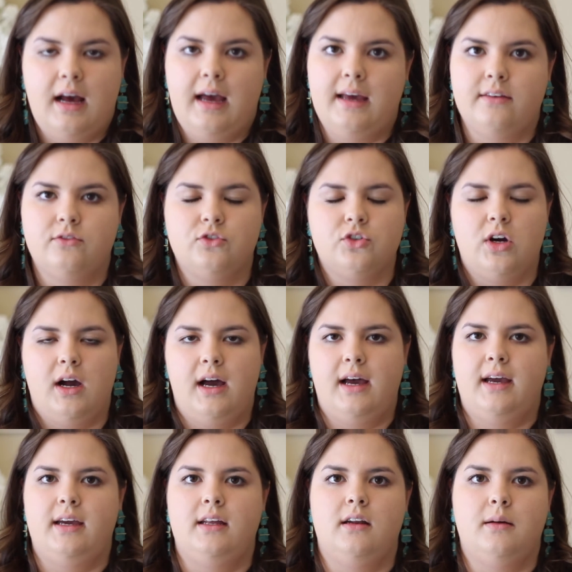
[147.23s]
I have
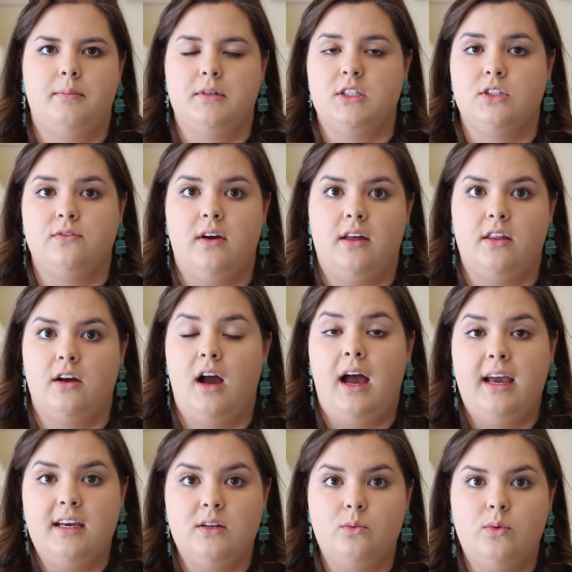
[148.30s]
tried a bunch of other
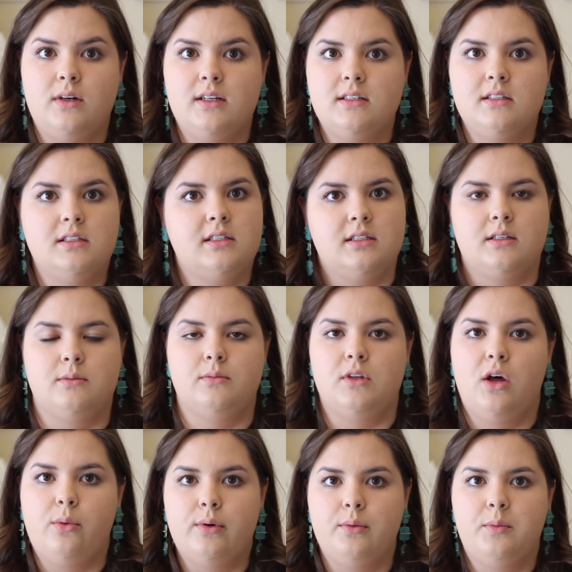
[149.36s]
high-end ones, some
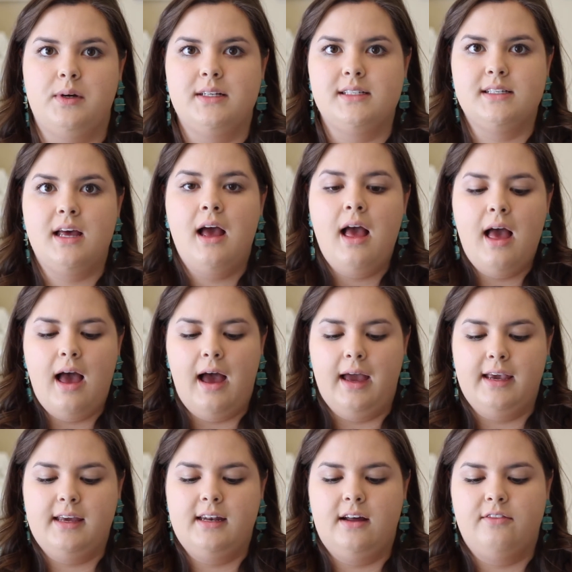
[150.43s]
low-end ones.
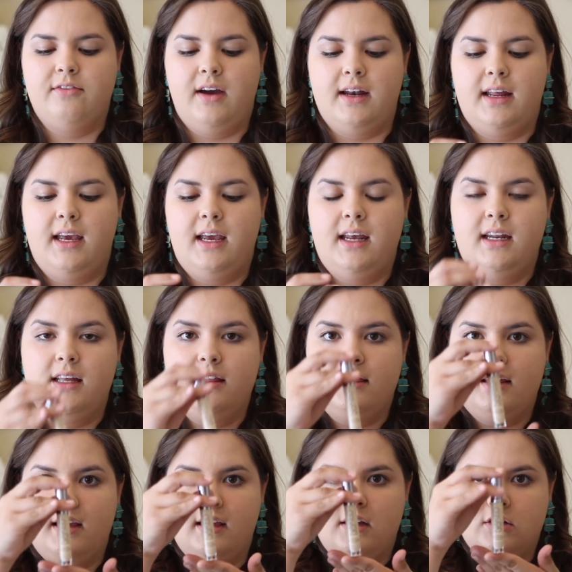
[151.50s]
I cannot find
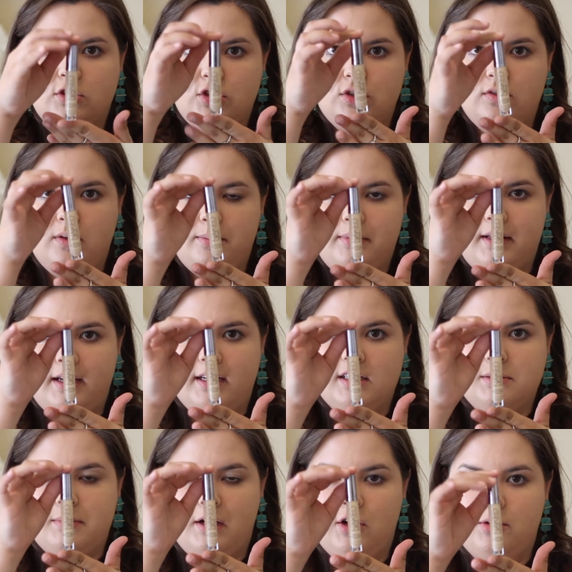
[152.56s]
anything to
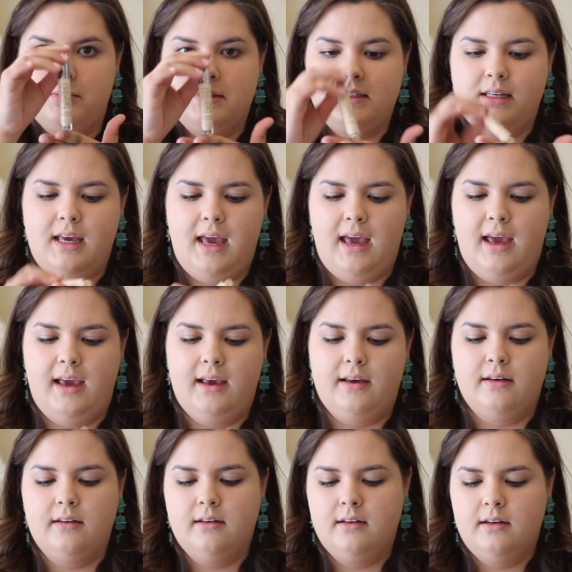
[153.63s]
replace my Urban
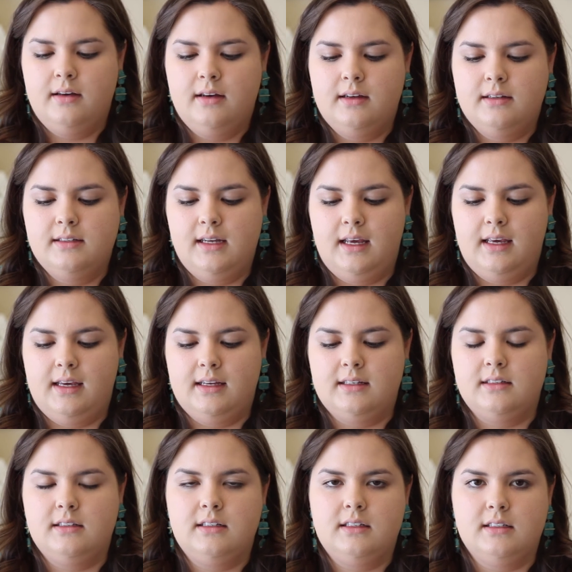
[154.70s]
Decay
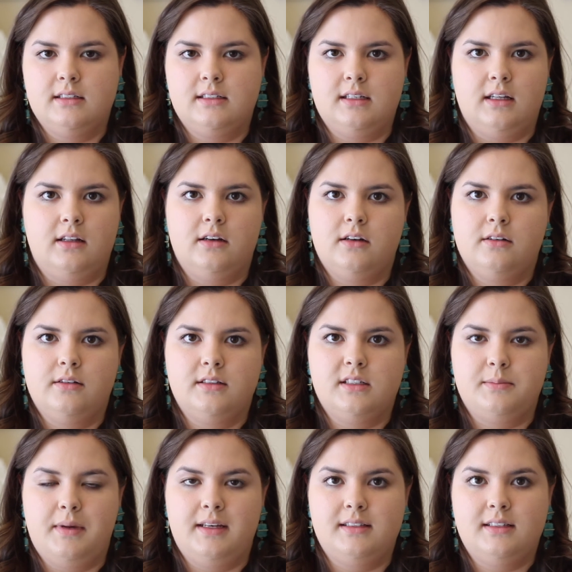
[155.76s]
Naked Concealer.
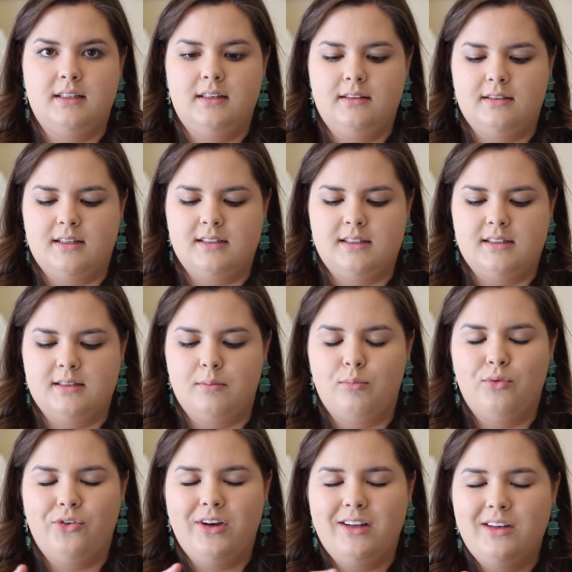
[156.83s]
It's amazing. This is a
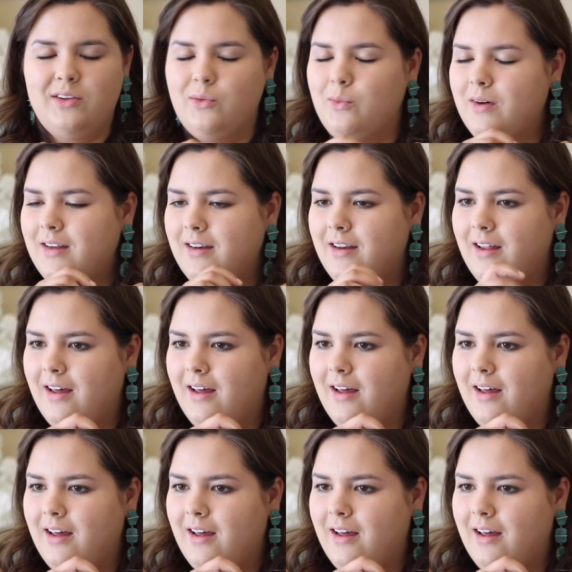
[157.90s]
brand new one.